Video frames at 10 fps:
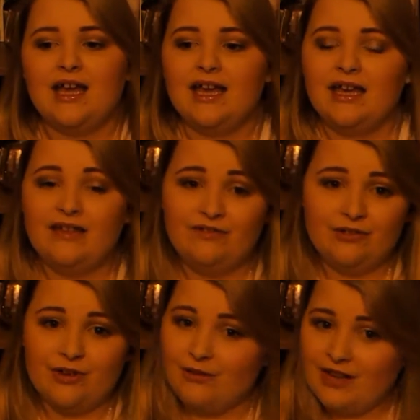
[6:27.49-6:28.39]
if you
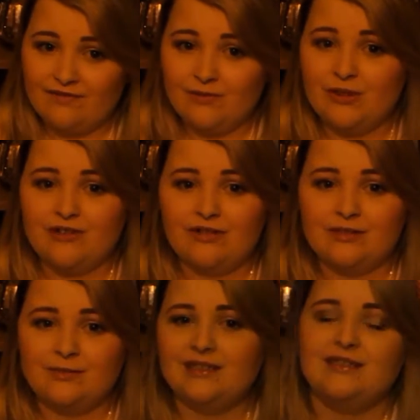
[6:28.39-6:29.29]
don't have to work
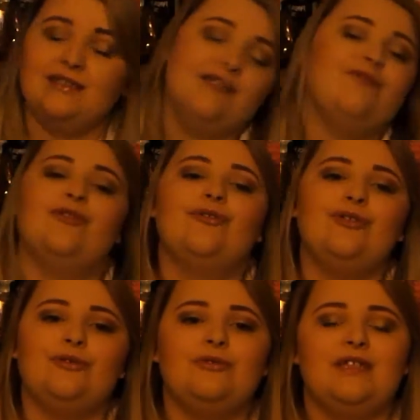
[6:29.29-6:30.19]
Christmas, if your
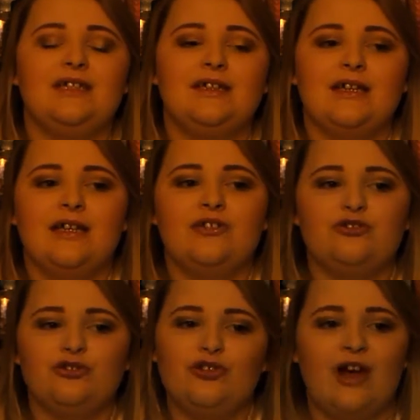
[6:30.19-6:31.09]
uni
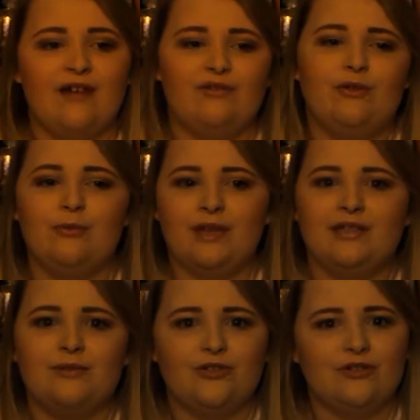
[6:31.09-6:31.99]
does not have you on
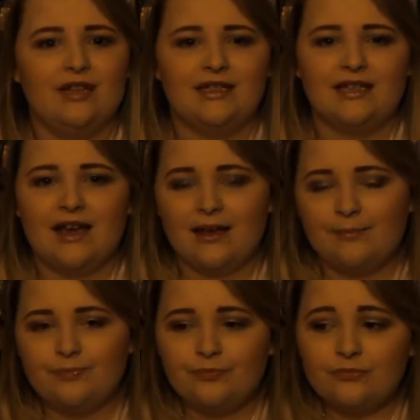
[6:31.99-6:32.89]
placement during that time,
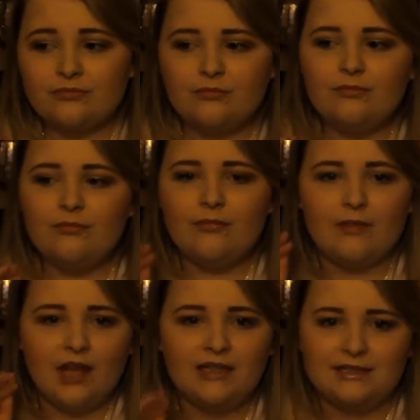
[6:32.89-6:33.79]

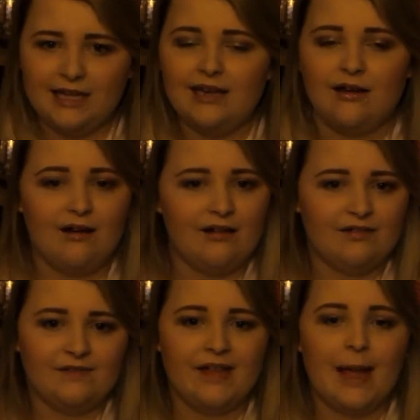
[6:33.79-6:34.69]
take it
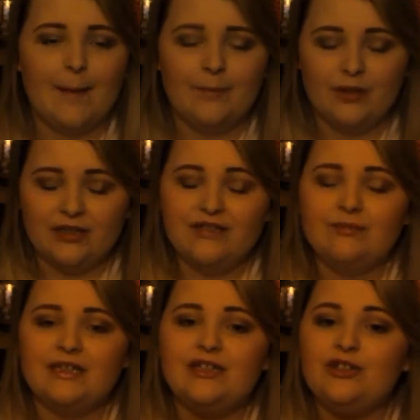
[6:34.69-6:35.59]
off. Believe
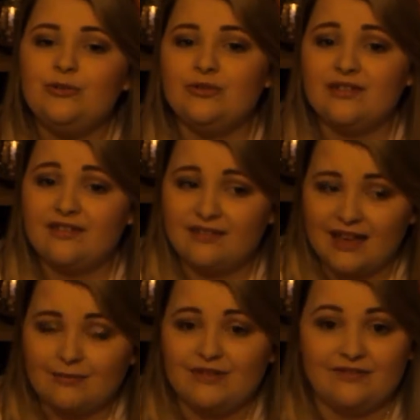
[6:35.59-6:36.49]
me, you will thank
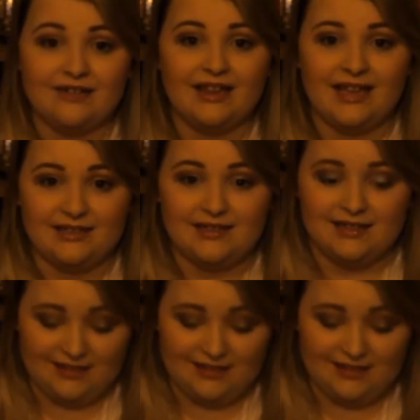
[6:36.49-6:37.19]
me for it later.